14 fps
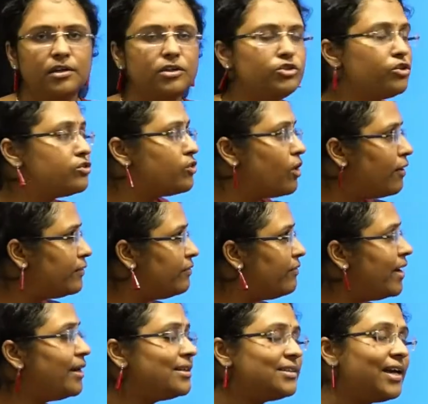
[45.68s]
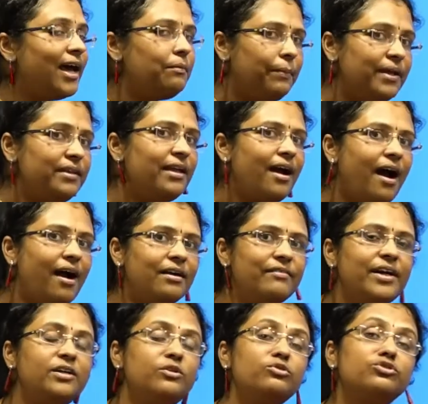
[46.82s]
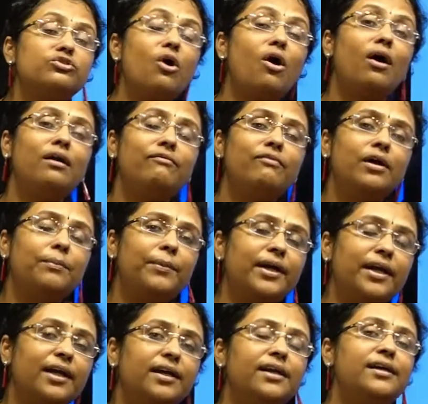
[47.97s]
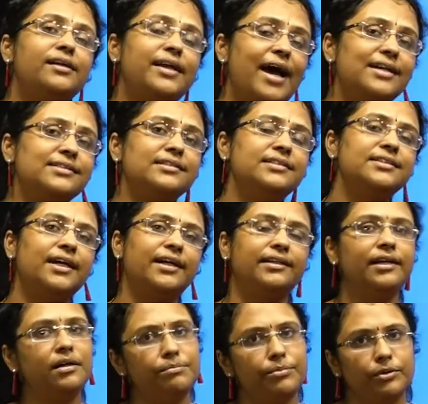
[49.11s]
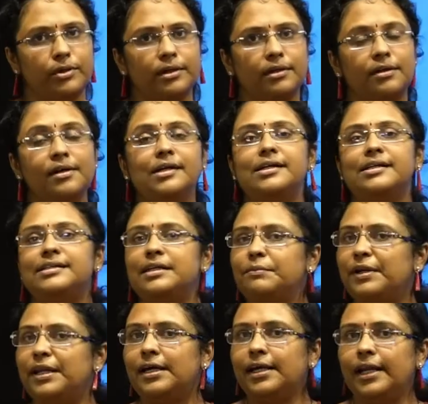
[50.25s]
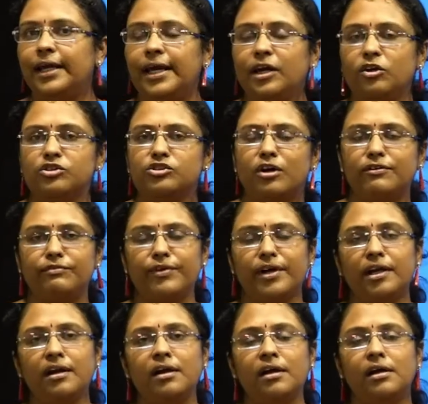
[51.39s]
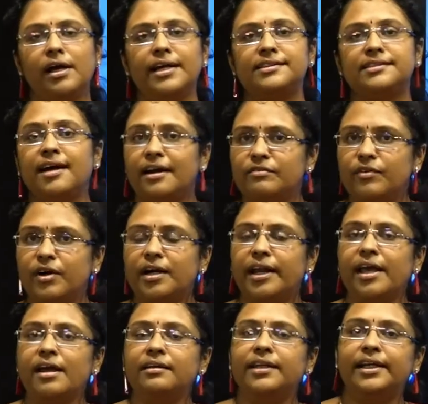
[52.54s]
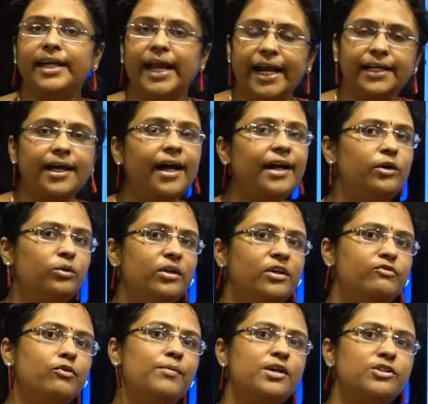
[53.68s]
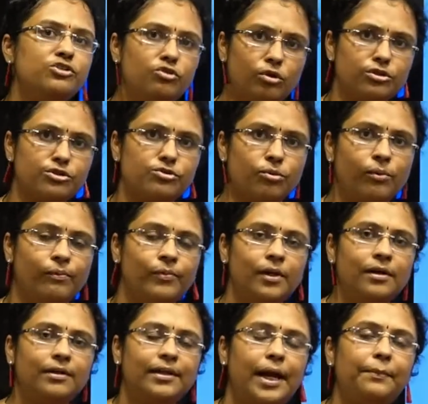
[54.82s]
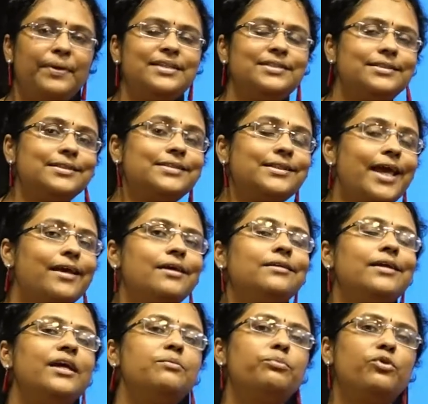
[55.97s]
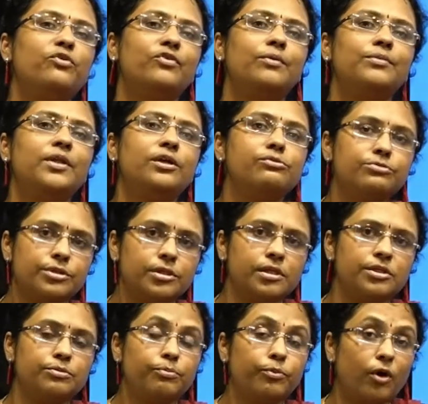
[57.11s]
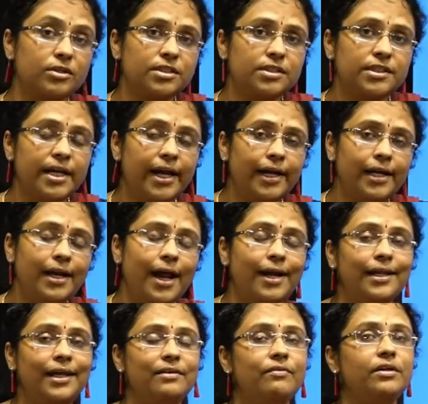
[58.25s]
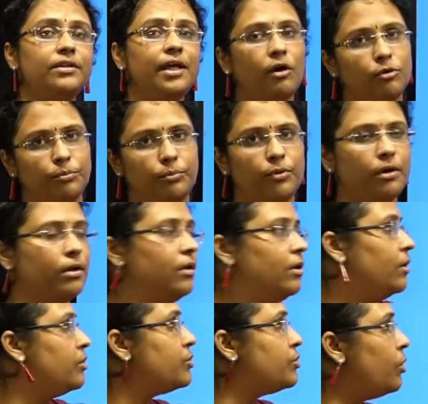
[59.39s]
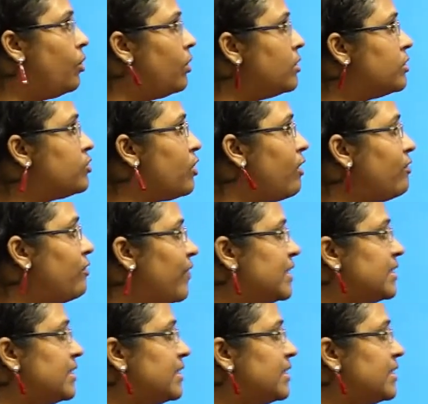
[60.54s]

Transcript: So, software is helping the hardware to solve a particular task inside the computer. Similarly, your software is converting the data into the information also. That means it is taking the input from the users, processing it and giving the output. So, software